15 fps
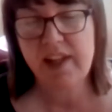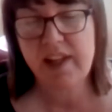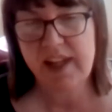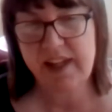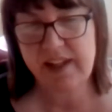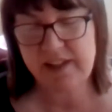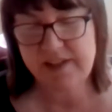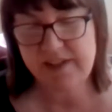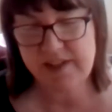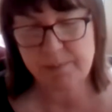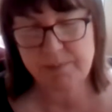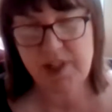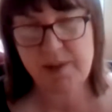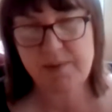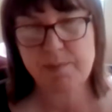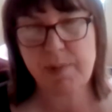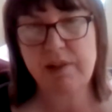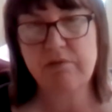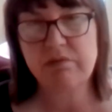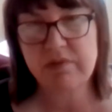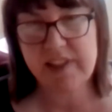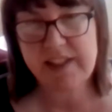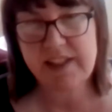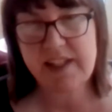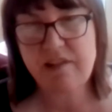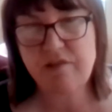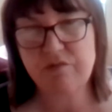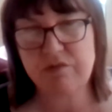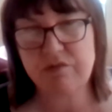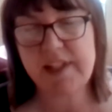it can sometimes be
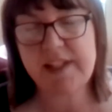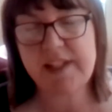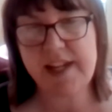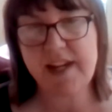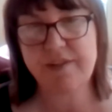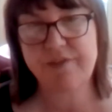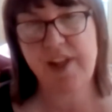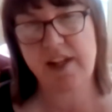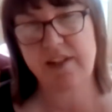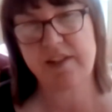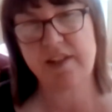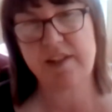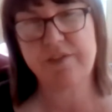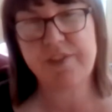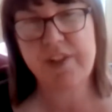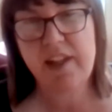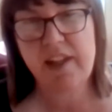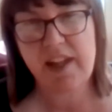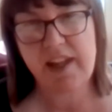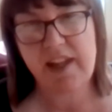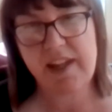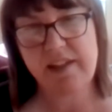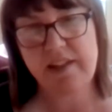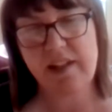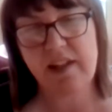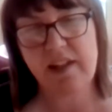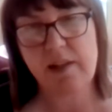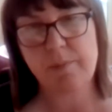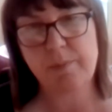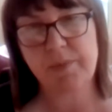really, really effective in
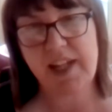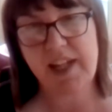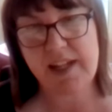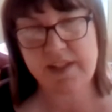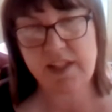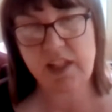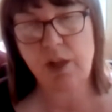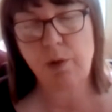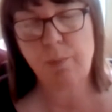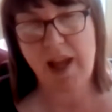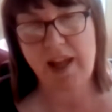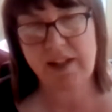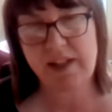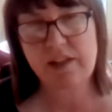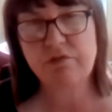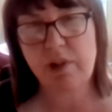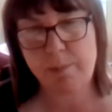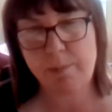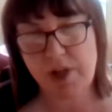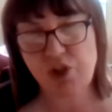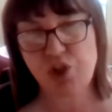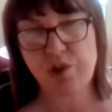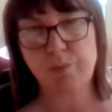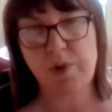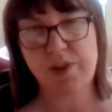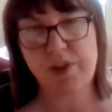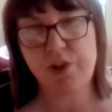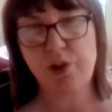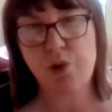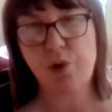getting you back in remission
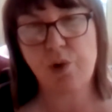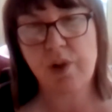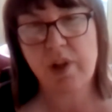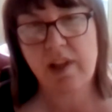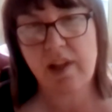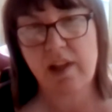with your